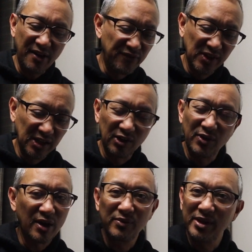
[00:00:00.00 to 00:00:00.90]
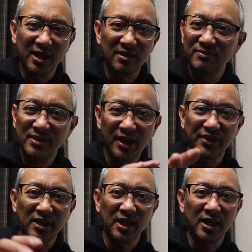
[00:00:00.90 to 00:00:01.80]
I fiddled around with it.
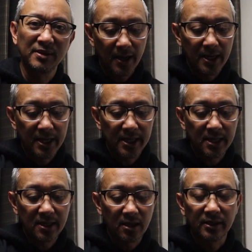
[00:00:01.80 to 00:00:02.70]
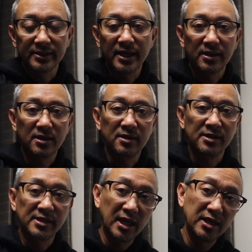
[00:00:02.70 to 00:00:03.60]
Nothing, yeah. I contacted the
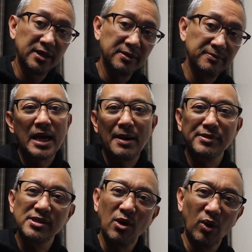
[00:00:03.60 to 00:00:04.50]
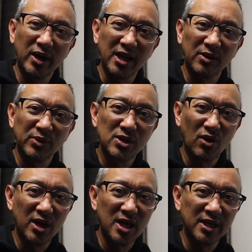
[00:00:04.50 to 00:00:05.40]
seller. Camera's not working. What's
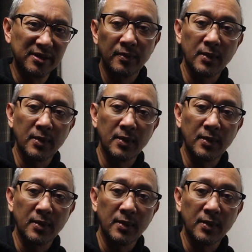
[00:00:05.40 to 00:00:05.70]
going on?